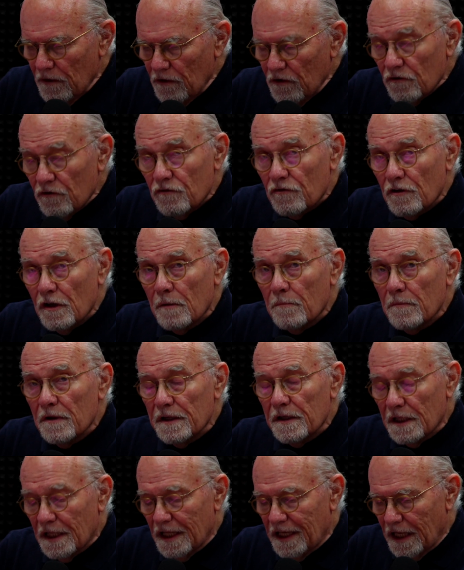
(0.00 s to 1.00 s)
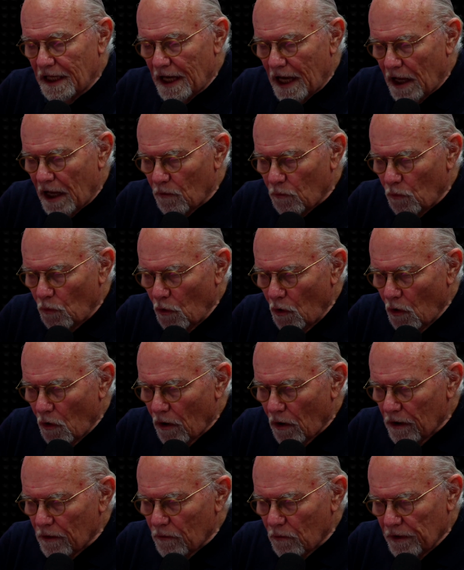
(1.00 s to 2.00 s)
seemingly at
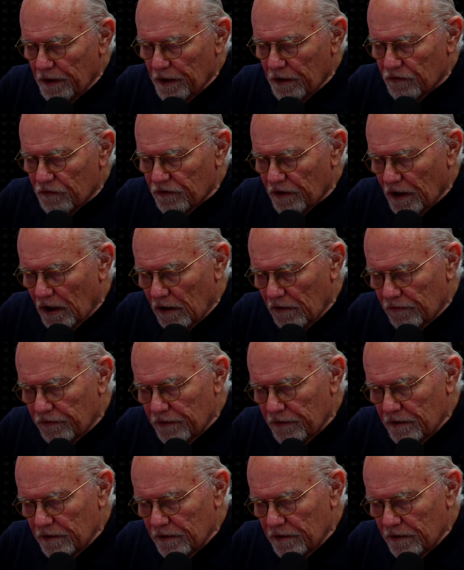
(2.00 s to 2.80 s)
war with itself,